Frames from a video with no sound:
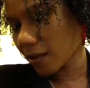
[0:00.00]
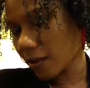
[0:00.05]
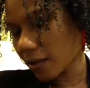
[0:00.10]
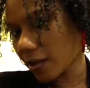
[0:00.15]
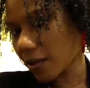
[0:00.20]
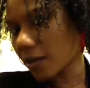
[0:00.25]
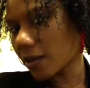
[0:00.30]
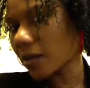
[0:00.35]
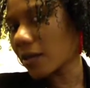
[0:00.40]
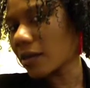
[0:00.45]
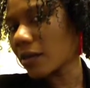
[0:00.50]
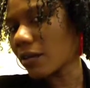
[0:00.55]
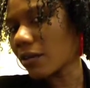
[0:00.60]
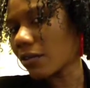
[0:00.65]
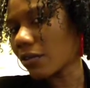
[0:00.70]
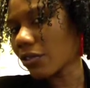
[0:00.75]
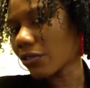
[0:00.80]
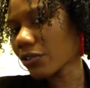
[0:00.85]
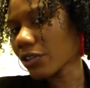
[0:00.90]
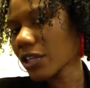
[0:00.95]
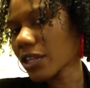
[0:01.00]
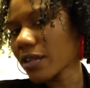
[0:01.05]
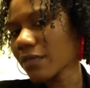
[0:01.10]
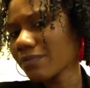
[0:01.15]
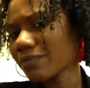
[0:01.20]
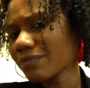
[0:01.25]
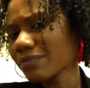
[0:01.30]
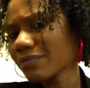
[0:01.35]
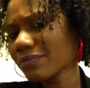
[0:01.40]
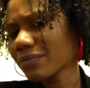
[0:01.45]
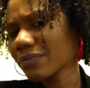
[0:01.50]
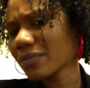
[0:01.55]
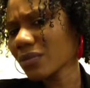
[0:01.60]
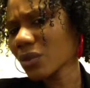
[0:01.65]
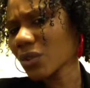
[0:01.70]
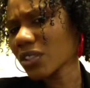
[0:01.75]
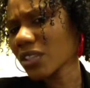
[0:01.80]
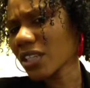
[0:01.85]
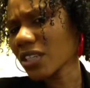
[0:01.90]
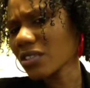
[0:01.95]
uh, three
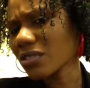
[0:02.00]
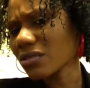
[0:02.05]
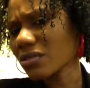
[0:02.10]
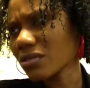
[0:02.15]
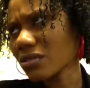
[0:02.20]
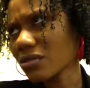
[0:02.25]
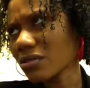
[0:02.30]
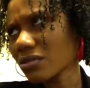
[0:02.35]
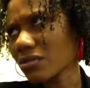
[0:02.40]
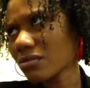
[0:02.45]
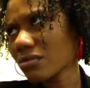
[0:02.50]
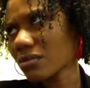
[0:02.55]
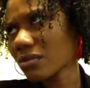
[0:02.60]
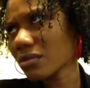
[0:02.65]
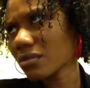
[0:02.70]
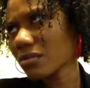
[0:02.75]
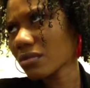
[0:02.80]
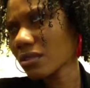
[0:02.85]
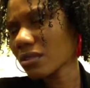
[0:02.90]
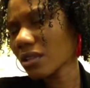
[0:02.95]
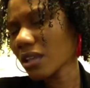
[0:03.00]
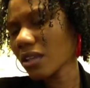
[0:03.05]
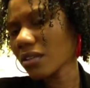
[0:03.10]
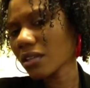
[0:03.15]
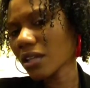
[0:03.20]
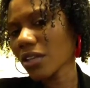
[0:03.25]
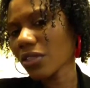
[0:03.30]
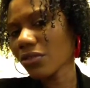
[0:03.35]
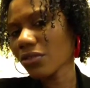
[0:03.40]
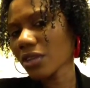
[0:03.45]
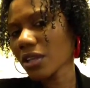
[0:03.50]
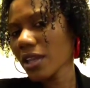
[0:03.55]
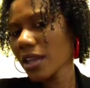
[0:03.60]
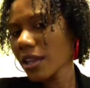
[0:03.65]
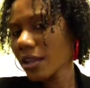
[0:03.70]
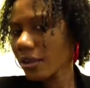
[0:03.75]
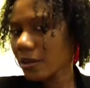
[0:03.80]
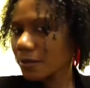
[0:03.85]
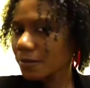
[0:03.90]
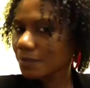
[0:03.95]
or day, yeah day three
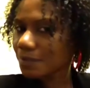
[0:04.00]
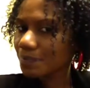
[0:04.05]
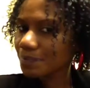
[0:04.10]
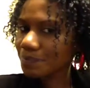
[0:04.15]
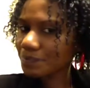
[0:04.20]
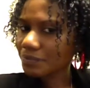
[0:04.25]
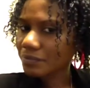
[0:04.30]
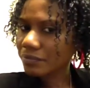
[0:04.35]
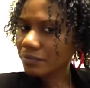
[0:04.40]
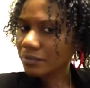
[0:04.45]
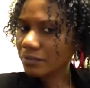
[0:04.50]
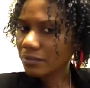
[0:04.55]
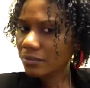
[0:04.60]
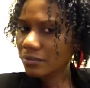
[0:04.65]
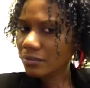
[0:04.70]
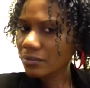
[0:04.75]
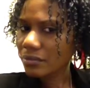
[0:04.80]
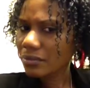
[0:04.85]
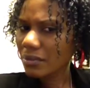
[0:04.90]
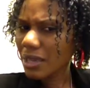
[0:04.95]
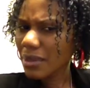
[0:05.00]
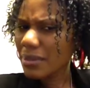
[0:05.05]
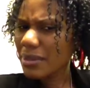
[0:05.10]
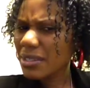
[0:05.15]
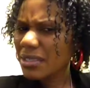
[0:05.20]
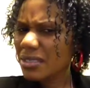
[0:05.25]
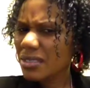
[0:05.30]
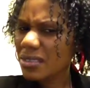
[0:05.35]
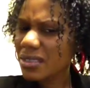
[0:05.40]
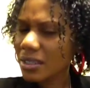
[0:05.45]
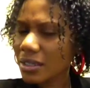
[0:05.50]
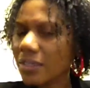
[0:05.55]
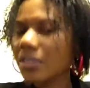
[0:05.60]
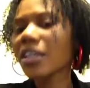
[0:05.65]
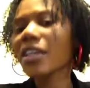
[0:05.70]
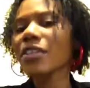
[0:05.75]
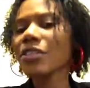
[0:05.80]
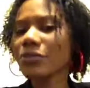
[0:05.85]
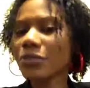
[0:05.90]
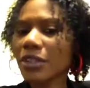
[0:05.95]
hair, maybe it's, yeah
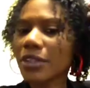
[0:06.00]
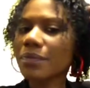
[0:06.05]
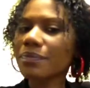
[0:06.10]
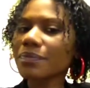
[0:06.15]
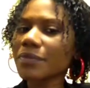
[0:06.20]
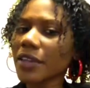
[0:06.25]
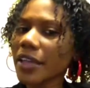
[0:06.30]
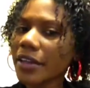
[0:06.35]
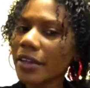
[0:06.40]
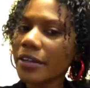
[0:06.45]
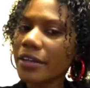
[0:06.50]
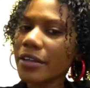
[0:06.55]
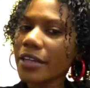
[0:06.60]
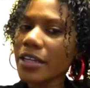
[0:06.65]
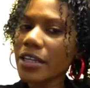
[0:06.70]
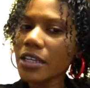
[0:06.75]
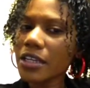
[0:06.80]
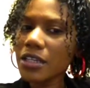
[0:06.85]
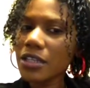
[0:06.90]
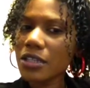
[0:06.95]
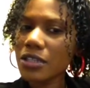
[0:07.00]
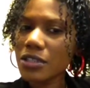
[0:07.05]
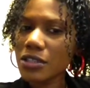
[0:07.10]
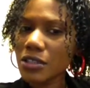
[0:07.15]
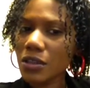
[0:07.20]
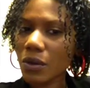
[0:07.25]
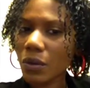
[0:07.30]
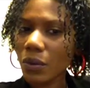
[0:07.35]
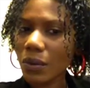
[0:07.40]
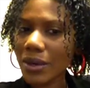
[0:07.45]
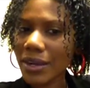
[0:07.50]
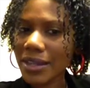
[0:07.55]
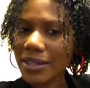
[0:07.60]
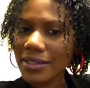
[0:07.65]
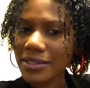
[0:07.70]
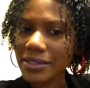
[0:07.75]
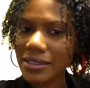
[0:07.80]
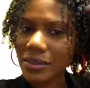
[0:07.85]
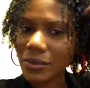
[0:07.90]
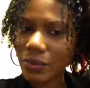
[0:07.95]
day three hair. So what I
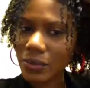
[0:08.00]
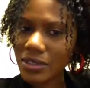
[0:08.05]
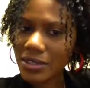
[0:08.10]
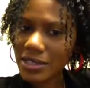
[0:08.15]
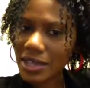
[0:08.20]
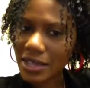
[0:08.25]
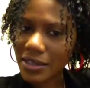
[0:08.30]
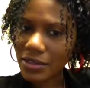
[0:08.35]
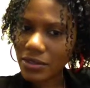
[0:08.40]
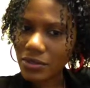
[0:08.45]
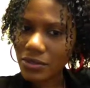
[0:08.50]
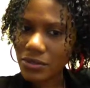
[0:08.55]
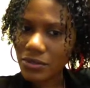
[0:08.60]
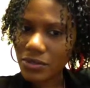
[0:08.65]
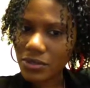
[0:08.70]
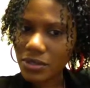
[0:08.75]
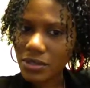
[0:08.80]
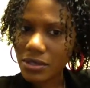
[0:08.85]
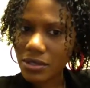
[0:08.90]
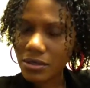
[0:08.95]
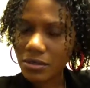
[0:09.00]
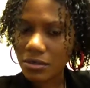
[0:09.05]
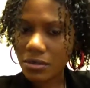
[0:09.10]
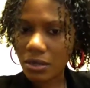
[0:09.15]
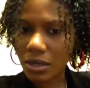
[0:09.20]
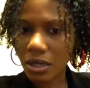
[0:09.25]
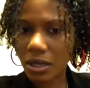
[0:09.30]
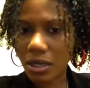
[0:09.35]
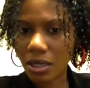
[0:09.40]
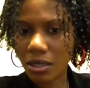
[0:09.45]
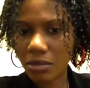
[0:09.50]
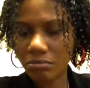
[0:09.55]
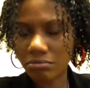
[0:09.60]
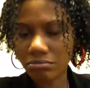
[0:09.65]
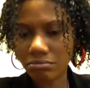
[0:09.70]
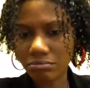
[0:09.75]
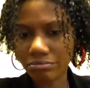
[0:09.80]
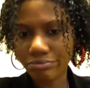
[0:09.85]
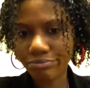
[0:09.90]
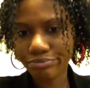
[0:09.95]
did was I used
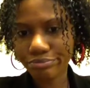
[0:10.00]
um,